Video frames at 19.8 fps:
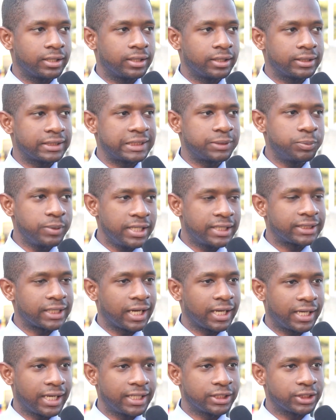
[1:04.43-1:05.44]
speaks
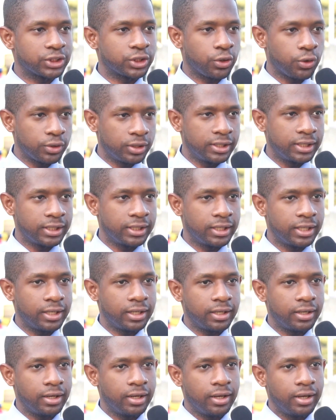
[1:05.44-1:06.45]
against cuddling.
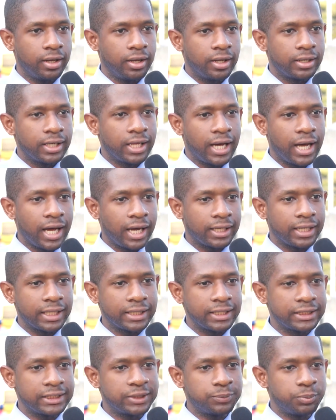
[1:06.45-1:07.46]
The act
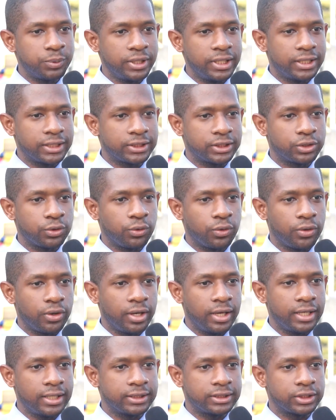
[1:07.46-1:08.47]
that it speaks to
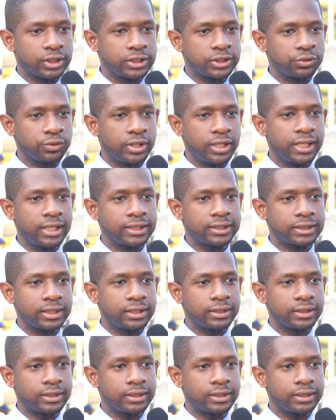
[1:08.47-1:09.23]
is really